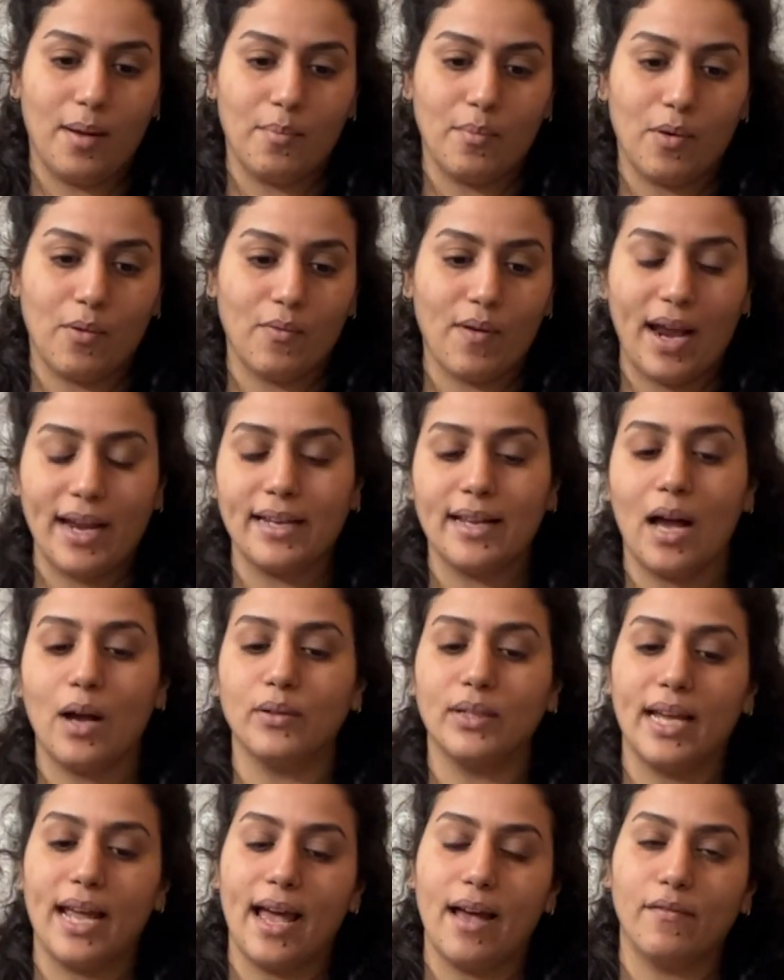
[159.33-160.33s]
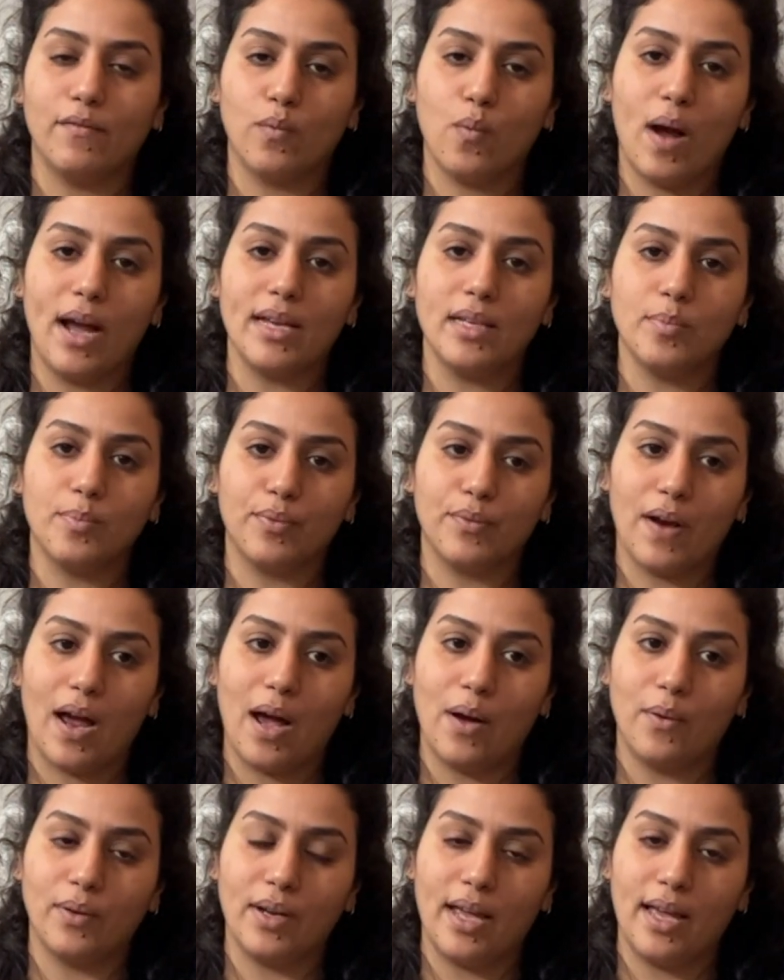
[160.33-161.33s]
Right now they have white,
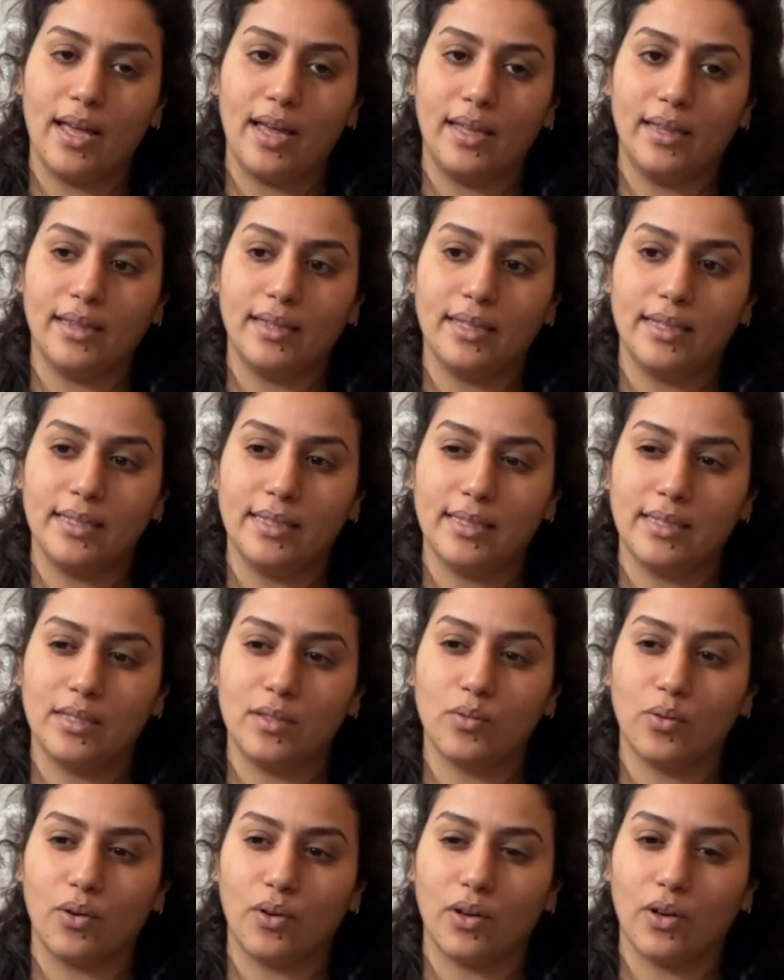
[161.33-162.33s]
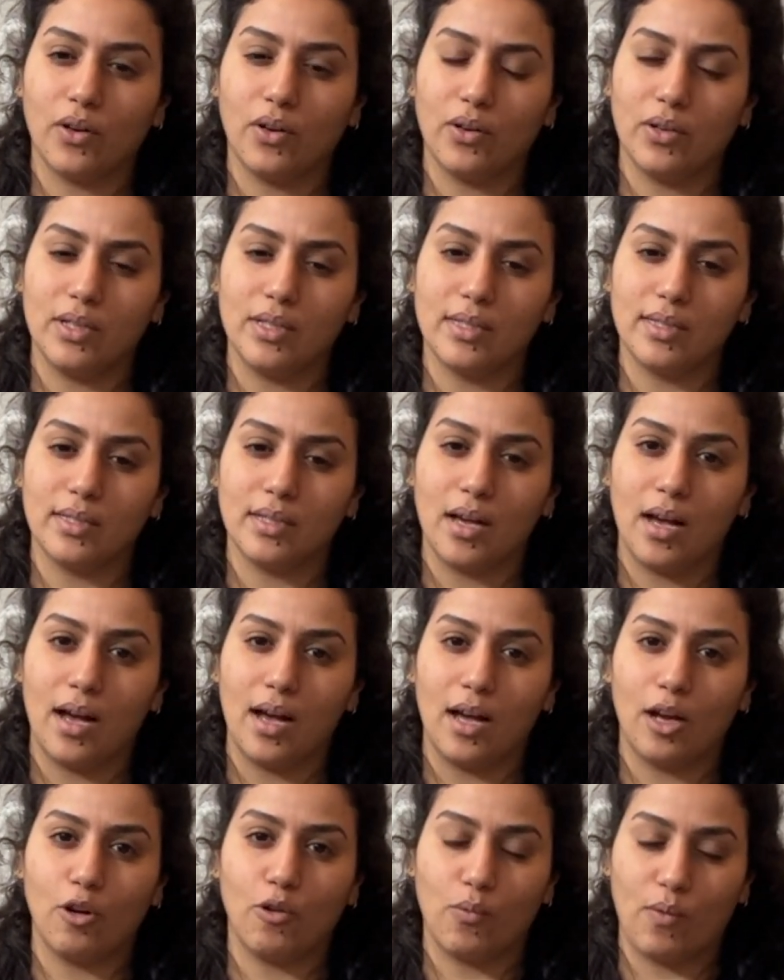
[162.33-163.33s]
brown, and this turquoise
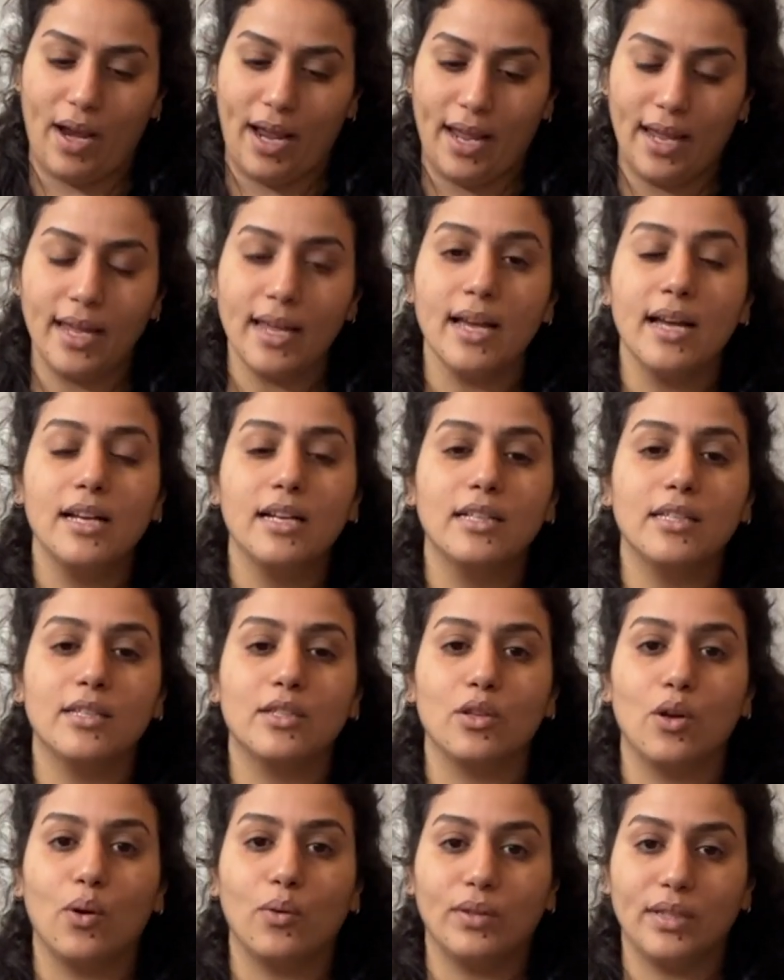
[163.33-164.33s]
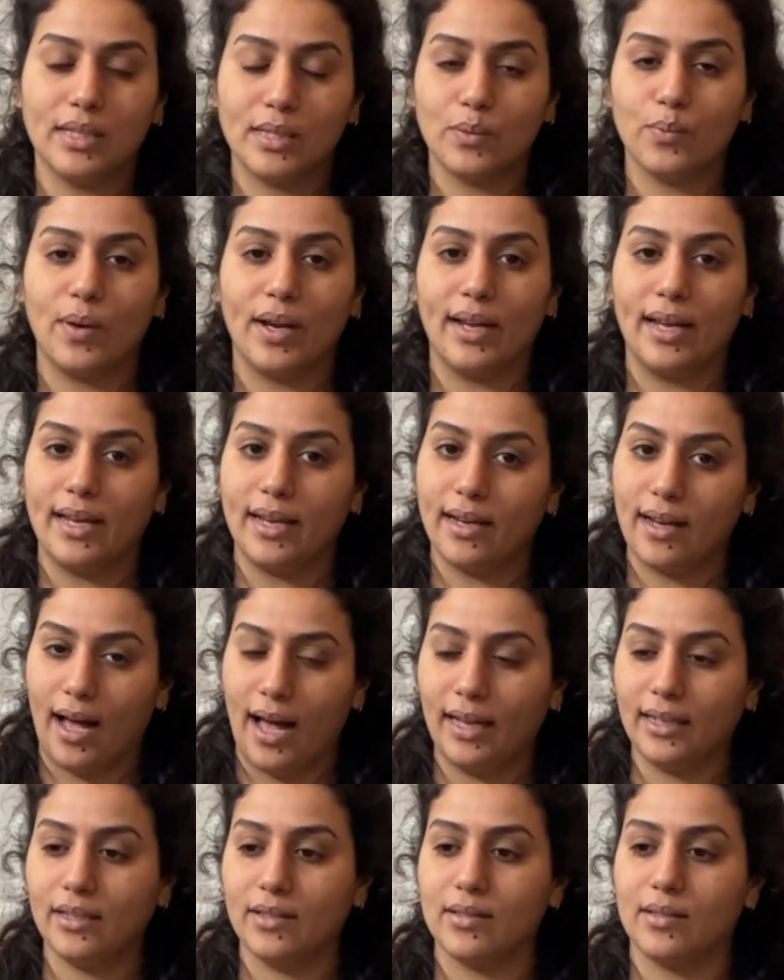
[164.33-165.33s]
gray. So this is what I
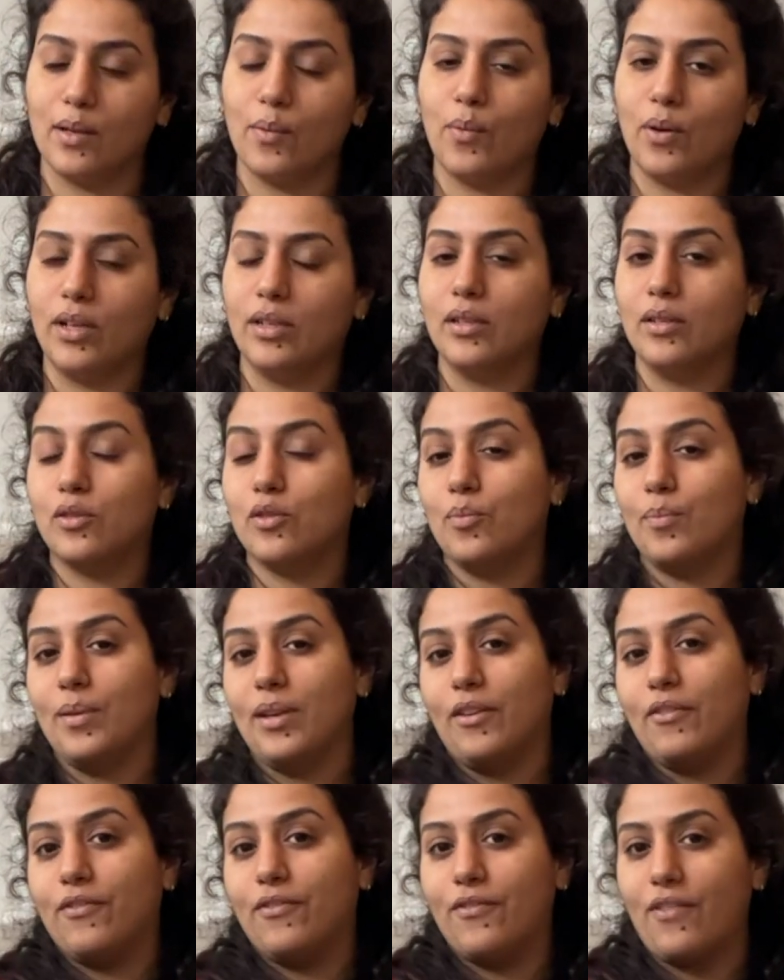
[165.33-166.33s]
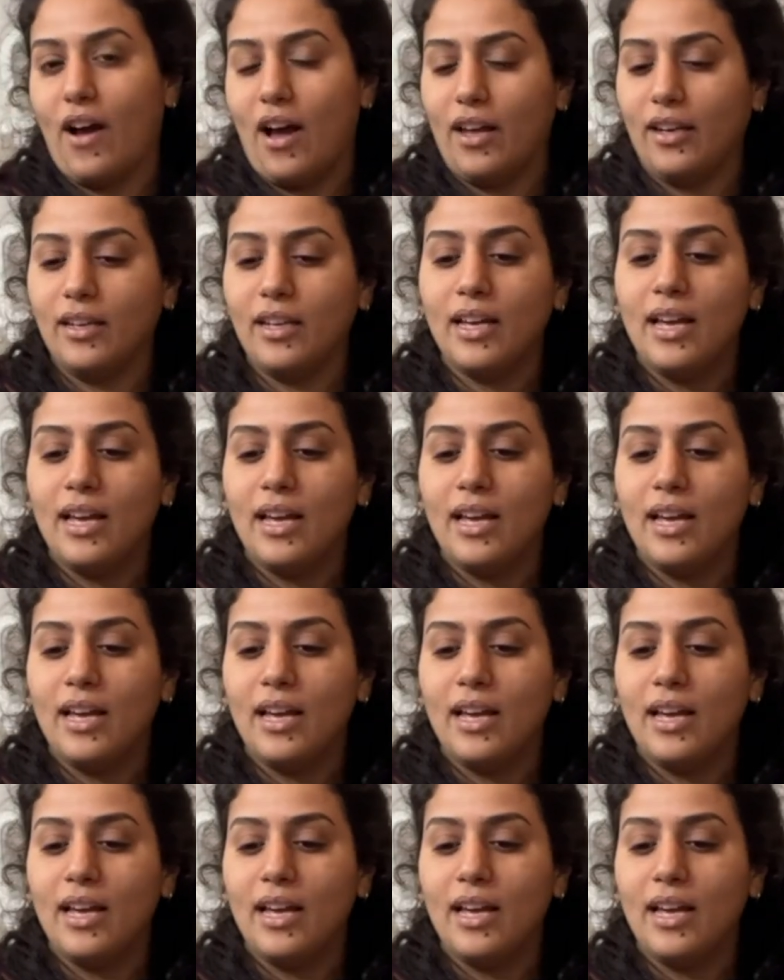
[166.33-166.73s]
got because I wanted it to be fun.